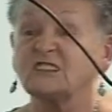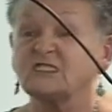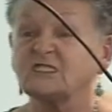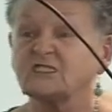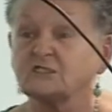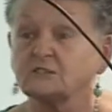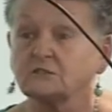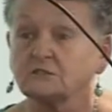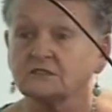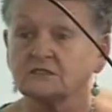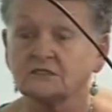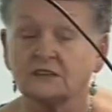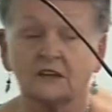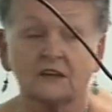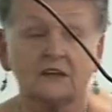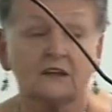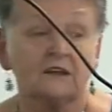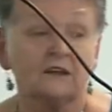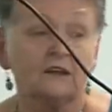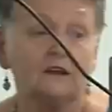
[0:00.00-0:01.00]
an excuse.
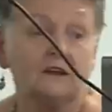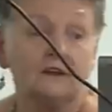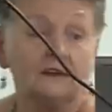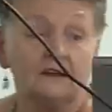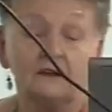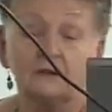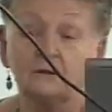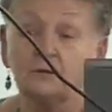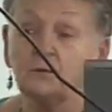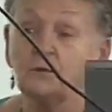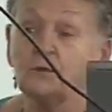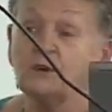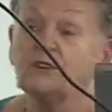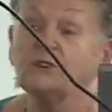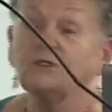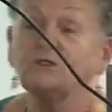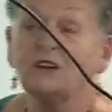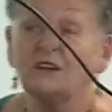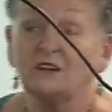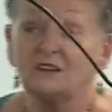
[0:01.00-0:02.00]
We
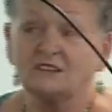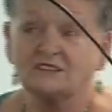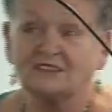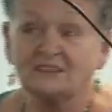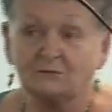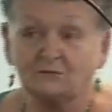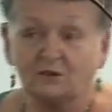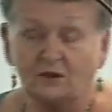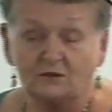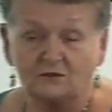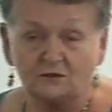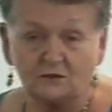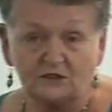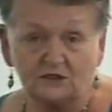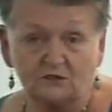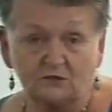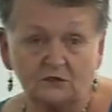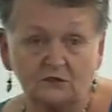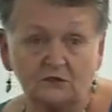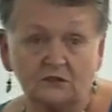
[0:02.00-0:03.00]
do know that sometimes
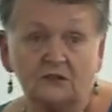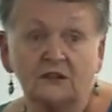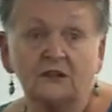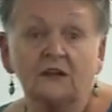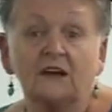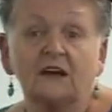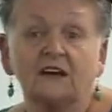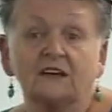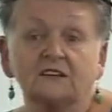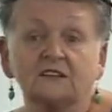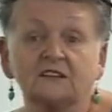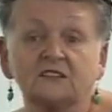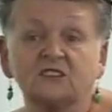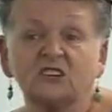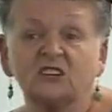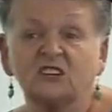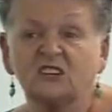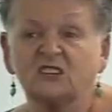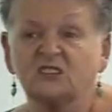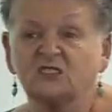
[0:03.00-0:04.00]
when you're on A D
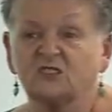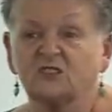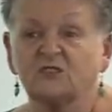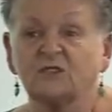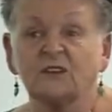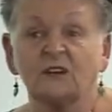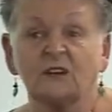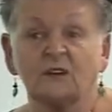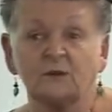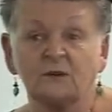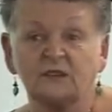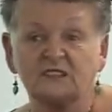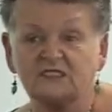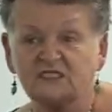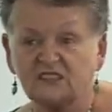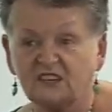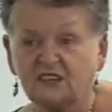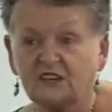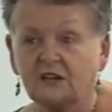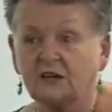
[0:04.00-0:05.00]
T that you feel a bit
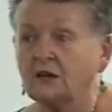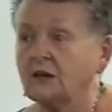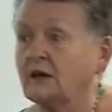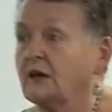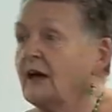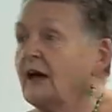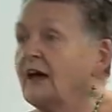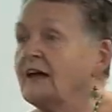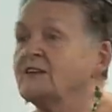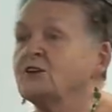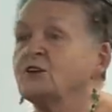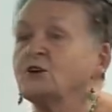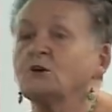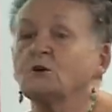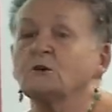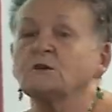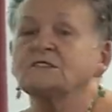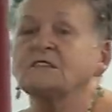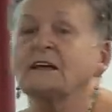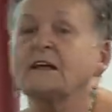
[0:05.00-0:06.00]
sick, and
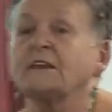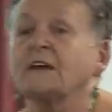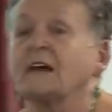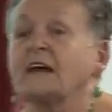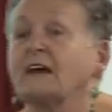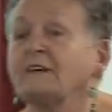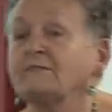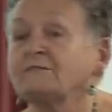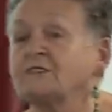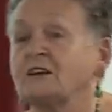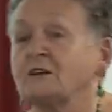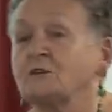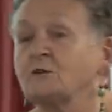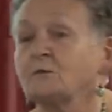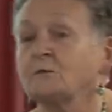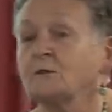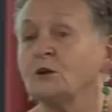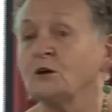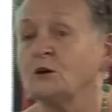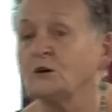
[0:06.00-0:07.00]
girls, they have
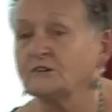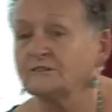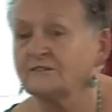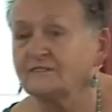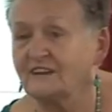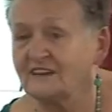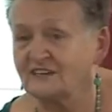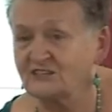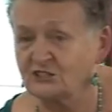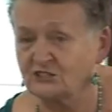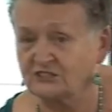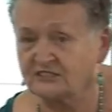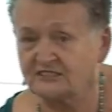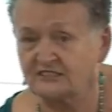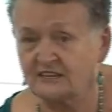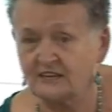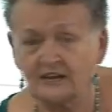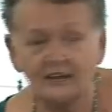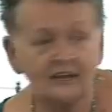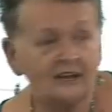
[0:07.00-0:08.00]
terrible hot flushes.
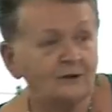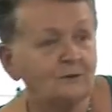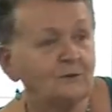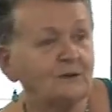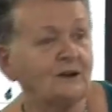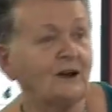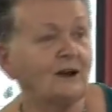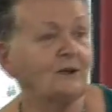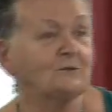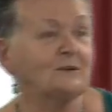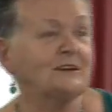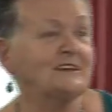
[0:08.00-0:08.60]
When I